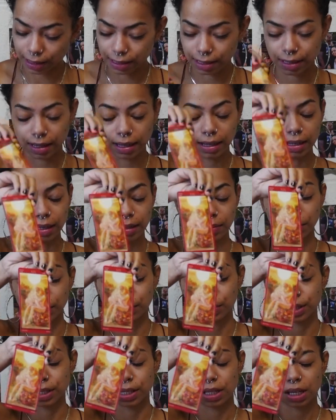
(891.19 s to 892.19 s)
The sun,
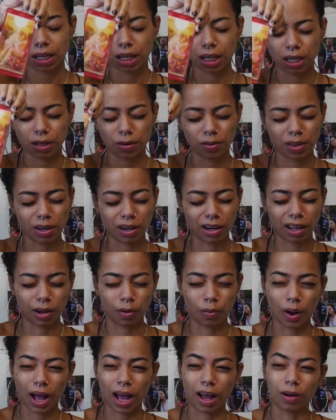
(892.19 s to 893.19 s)
people just look at you and they're
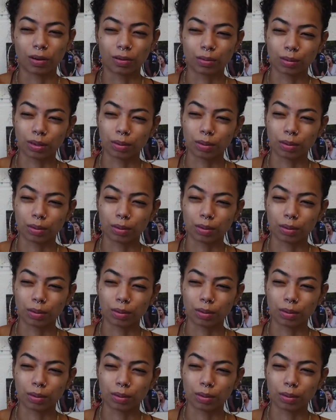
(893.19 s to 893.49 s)
like, wow,